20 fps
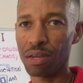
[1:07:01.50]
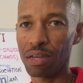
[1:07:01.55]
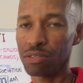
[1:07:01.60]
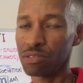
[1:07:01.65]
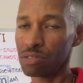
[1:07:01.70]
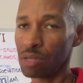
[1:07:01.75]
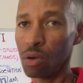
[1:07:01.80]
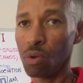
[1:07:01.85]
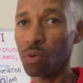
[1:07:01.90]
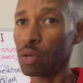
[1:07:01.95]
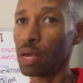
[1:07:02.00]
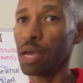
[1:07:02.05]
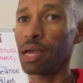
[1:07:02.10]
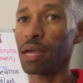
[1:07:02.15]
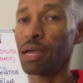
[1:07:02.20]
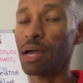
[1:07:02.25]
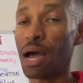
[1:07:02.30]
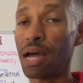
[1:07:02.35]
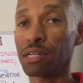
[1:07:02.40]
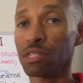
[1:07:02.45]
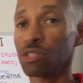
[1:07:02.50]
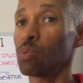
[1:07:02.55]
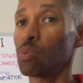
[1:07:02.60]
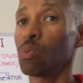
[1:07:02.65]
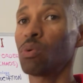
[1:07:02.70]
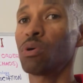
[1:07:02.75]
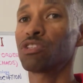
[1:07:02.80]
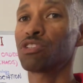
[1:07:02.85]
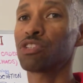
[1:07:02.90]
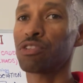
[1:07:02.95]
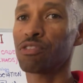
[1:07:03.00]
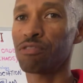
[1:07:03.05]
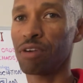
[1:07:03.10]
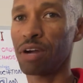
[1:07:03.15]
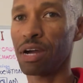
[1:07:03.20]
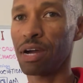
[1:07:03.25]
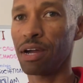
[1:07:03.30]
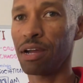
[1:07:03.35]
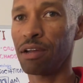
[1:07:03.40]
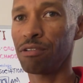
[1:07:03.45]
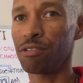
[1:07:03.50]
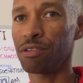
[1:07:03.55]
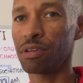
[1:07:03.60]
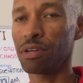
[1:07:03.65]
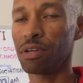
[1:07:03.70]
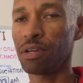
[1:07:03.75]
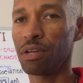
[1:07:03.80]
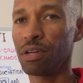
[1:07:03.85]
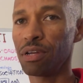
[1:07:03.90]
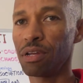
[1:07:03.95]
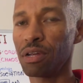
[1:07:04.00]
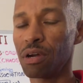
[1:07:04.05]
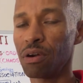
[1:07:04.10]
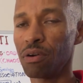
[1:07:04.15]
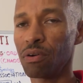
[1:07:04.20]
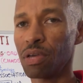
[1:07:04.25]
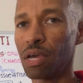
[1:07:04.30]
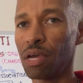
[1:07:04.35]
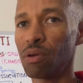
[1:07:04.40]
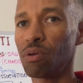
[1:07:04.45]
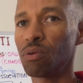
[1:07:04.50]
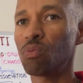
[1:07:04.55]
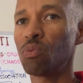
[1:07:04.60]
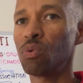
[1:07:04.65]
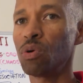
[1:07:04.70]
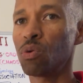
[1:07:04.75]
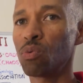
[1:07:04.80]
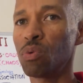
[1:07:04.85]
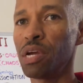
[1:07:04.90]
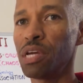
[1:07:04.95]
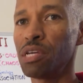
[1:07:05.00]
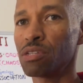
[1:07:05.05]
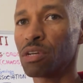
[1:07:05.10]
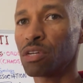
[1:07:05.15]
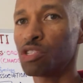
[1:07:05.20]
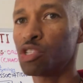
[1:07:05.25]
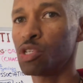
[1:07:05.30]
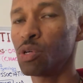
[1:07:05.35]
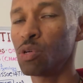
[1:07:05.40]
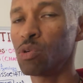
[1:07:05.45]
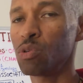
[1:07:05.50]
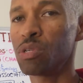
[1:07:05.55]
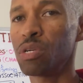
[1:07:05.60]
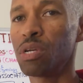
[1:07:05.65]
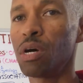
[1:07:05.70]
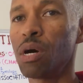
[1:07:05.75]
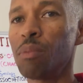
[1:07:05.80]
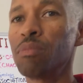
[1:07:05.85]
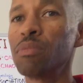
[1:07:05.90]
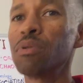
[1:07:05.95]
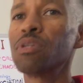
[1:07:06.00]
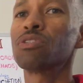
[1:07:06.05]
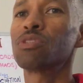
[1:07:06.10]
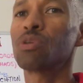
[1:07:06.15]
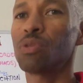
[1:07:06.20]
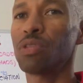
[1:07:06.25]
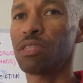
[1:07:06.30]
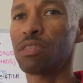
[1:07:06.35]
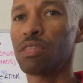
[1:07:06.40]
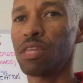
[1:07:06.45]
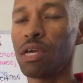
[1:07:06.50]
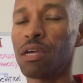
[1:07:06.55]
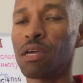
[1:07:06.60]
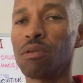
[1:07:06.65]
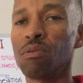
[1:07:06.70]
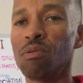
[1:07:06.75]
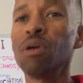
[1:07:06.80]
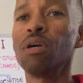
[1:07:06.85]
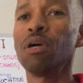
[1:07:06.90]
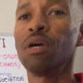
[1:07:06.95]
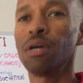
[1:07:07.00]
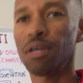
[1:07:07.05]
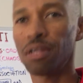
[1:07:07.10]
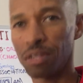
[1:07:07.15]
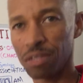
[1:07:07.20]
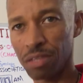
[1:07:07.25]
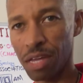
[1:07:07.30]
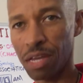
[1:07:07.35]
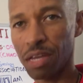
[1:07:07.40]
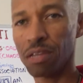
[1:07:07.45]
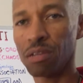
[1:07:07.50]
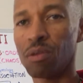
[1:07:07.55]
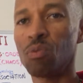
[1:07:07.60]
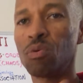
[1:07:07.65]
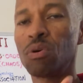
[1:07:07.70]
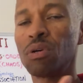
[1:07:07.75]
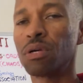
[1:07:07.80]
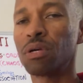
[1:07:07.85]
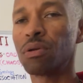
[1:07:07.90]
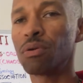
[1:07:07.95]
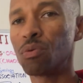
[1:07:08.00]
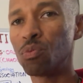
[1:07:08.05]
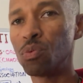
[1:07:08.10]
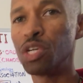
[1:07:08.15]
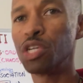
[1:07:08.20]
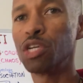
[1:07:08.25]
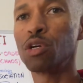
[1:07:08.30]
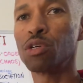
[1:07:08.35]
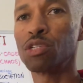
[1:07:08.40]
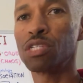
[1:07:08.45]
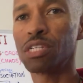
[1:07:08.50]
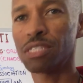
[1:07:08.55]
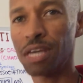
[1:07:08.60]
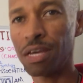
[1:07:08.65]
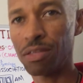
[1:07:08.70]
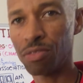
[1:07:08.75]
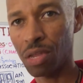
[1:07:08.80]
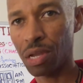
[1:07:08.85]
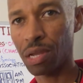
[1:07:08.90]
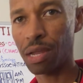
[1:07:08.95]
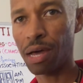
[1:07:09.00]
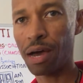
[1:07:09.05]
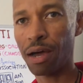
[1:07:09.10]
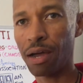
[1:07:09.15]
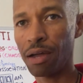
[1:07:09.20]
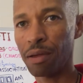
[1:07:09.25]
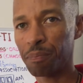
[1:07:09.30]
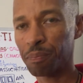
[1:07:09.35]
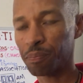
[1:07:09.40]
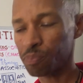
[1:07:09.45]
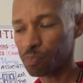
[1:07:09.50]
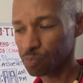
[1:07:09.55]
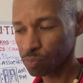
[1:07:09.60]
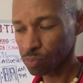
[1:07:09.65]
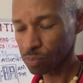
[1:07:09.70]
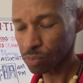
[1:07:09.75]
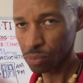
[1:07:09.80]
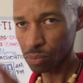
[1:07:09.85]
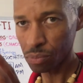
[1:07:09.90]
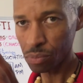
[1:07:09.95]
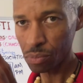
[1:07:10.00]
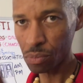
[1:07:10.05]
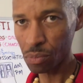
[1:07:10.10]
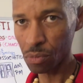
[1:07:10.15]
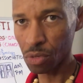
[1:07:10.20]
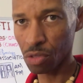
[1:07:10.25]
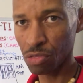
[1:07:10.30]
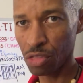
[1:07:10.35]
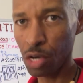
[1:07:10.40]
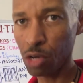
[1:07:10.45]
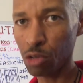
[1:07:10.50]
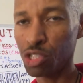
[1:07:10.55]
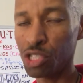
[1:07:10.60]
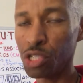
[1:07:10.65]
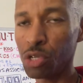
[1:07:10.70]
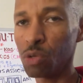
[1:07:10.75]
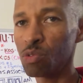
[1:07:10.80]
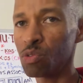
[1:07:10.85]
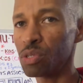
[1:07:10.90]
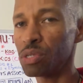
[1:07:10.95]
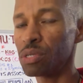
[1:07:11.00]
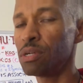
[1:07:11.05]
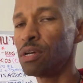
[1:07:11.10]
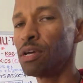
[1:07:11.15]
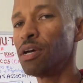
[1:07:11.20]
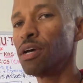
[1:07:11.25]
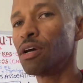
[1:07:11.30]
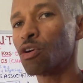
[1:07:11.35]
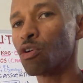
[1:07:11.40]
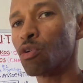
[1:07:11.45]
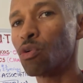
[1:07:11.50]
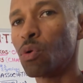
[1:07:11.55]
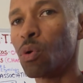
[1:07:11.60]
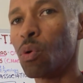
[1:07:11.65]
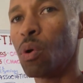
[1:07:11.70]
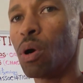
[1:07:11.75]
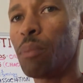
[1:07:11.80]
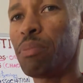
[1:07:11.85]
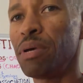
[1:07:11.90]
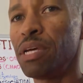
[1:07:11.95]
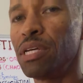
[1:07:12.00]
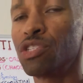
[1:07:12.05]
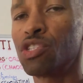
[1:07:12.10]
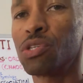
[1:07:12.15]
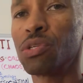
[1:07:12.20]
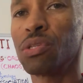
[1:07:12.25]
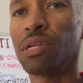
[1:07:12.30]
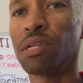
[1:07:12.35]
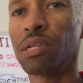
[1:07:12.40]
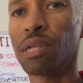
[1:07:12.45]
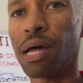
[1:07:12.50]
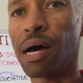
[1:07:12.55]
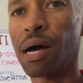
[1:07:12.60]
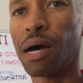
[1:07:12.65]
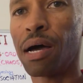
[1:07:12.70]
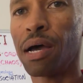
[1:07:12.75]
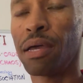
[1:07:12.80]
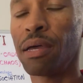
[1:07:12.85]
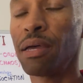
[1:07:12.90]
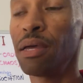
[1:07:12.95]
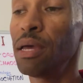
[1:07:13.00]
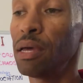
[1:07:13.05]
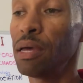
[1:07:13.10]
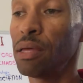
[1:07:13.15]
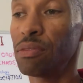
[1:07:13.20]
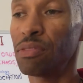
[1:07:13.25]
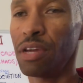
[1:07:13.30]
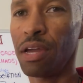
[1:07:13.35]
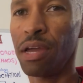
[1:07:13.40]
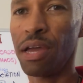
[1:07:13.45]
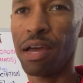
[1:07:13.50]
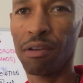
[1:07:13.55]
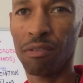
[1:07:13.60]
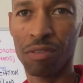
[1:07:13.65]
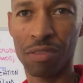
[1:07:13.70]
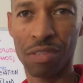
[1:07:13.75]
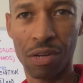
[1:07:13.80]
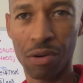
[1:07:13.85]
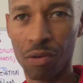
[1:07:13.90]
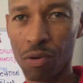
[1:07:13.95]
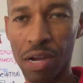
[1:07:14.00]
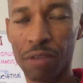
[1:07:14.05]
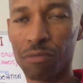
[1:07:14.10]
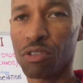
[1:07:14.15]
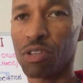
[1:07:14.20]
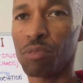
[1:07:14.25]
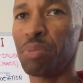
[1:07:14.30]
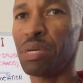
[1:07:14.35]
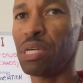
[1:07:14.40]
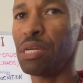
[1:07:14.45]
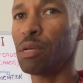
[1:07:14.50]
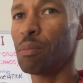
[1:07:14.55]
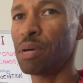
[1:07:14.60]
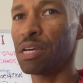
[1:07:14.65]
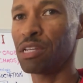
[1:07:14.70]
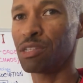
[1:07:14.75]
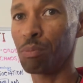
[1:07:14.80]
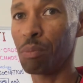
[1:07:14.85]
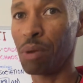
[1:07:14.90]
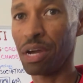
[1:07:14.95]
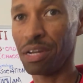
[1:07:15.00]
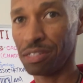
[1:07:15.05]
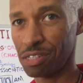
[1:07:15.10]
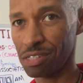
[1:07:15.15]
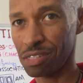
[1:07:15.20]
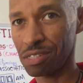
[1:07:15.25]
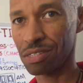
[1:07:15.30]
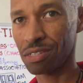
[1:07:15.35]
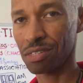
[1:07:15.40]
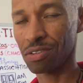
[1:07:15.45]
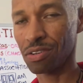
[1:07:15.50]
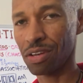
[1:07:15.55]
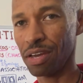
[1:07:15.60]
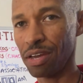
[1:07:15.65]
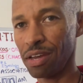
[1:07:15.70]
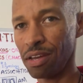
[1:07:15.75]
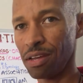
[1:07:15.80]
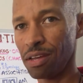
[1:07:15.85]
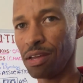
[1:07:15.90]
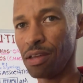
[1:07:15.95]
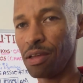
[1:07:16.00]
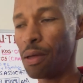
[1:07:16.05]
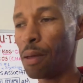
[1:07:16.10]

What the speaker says: And they say, okay, I just want to survive. Okay, we'll raise our children up so that they can regurgitate the lie. Their children grow up into the lie. They don't have to beat them as much, okay?